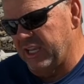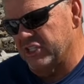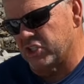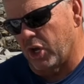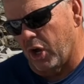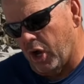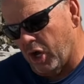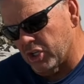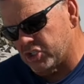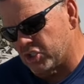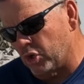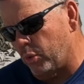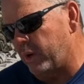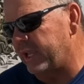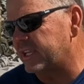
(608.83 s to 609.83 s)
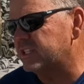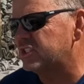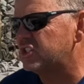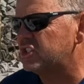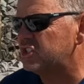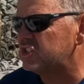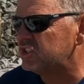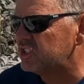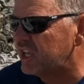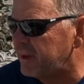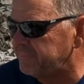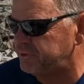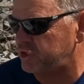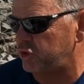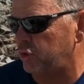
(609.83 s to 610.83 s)
It's also
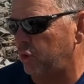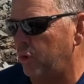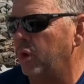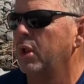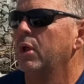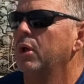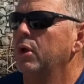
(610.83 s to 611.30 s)
exceptional